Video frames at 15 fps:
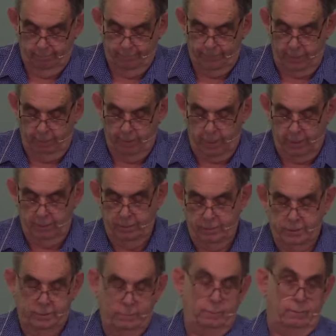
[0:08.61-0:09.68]
They were
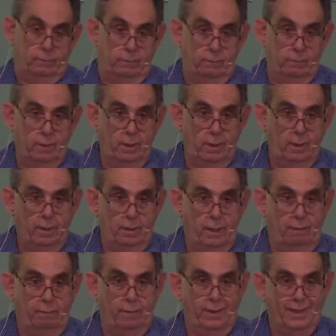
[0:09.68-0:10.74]
understood, they
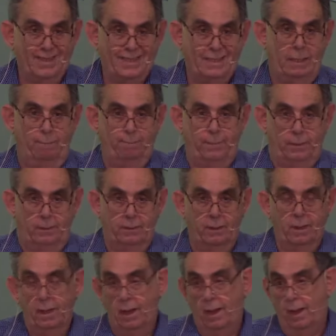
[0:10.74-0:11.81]
were accepted
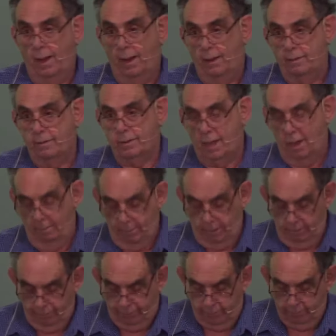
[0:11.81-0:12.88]
as coming
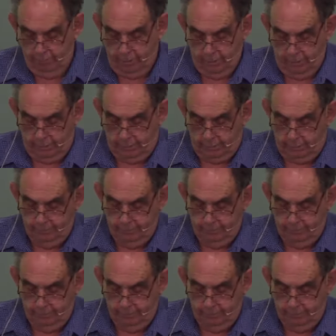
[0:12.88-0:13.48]
from God.